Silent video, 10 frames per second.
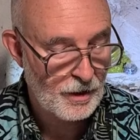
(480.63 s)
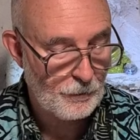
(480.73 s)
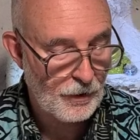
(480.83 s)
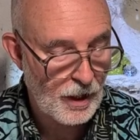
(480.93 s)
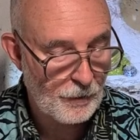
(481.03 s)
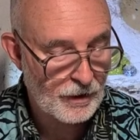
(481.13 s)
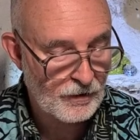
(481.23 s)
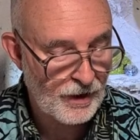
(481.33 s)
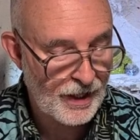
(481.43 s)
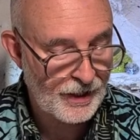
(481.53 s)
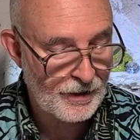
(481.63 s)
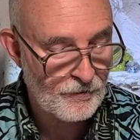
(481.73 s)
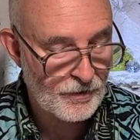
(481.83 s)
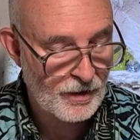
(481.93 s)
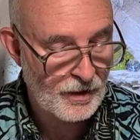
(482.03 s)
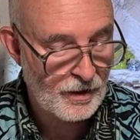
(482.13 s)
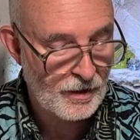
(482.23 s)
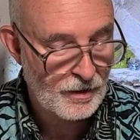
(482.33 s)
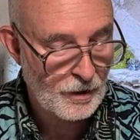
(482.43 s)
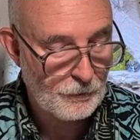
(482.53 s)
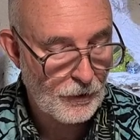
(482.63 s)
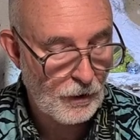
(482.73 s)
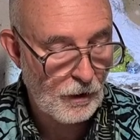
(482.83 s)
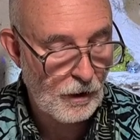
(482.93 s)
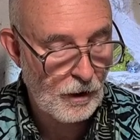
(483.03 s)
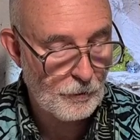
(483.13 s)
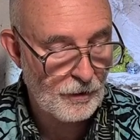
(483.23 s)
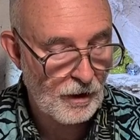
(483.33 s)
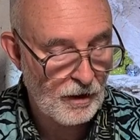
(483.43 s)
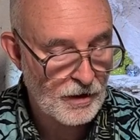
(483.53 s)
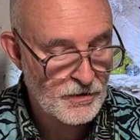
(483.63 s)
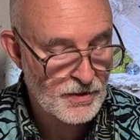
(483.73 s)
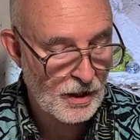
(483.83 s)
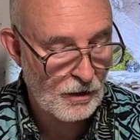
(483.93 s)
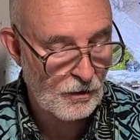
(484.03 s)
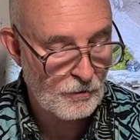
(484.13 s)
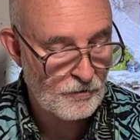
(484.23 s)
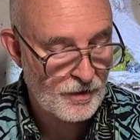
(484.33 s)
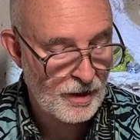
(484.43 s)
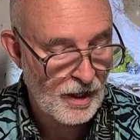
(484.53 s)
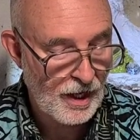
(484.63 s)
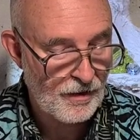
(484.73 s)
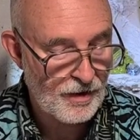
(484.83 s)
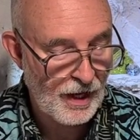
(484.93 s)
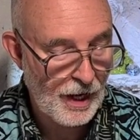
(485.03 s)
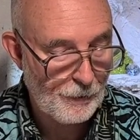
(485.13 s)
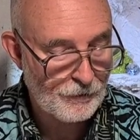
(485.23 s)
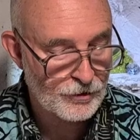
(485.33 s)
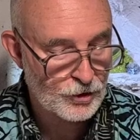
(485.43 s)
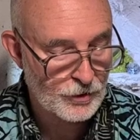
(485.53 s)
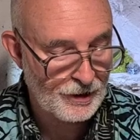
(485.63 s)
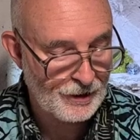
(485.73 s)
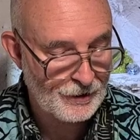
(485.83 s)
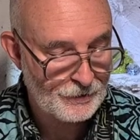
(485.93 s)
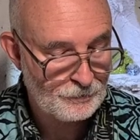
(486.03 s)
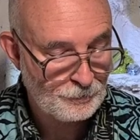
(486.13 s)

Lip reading: The pomegranate, the palm also, and the apple tree.